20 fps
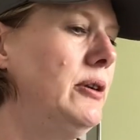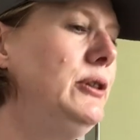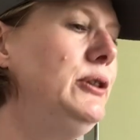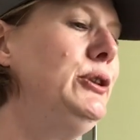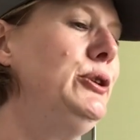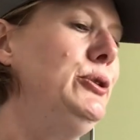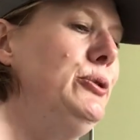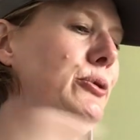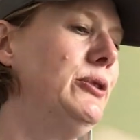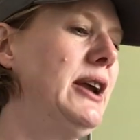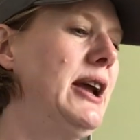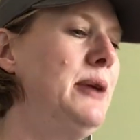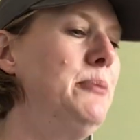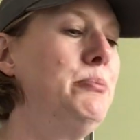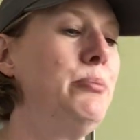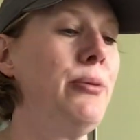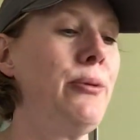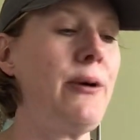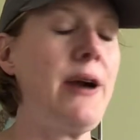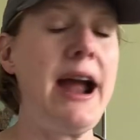Luke
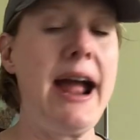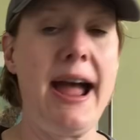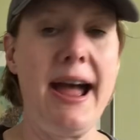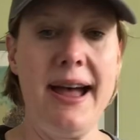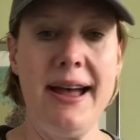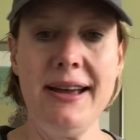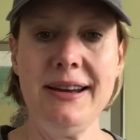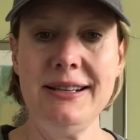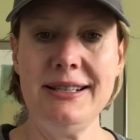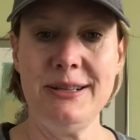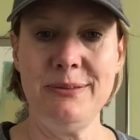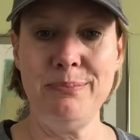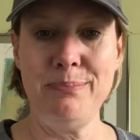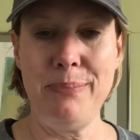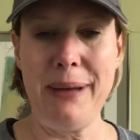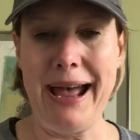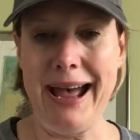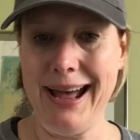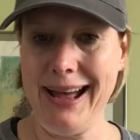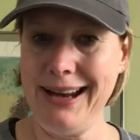had bragged and
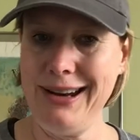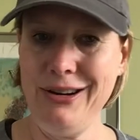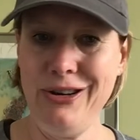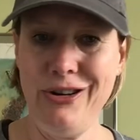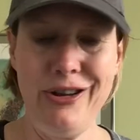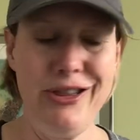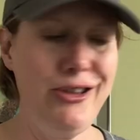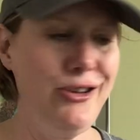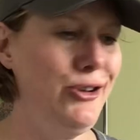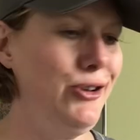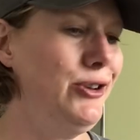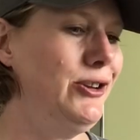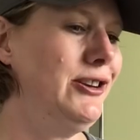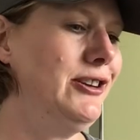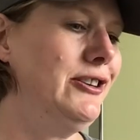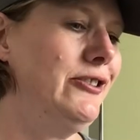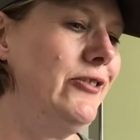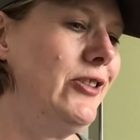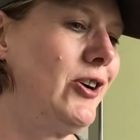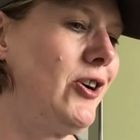patted on the hood
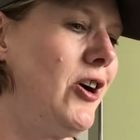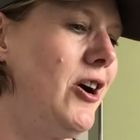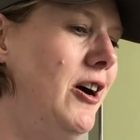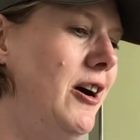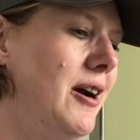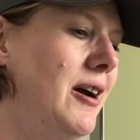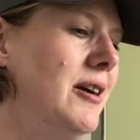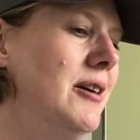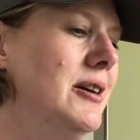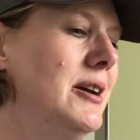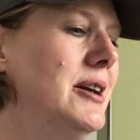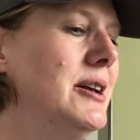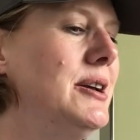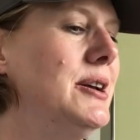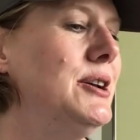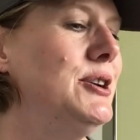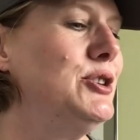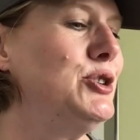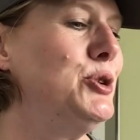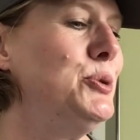of the car,
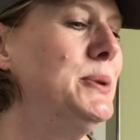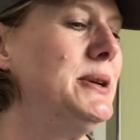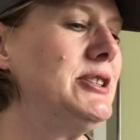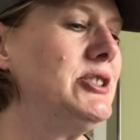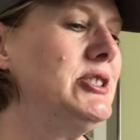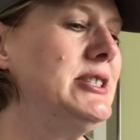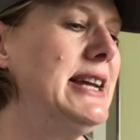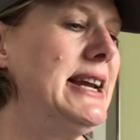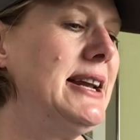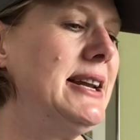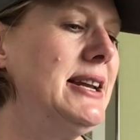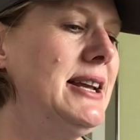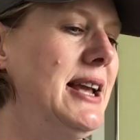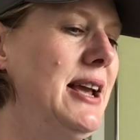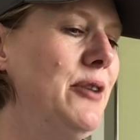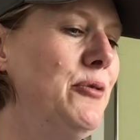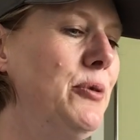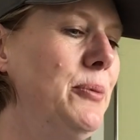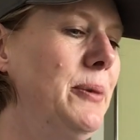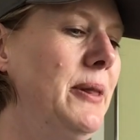to which Danny
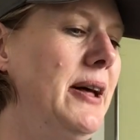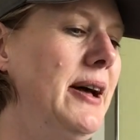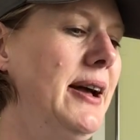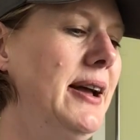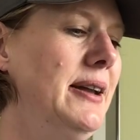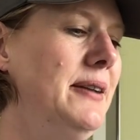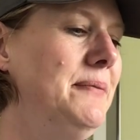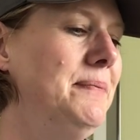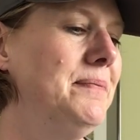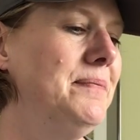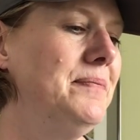had replied,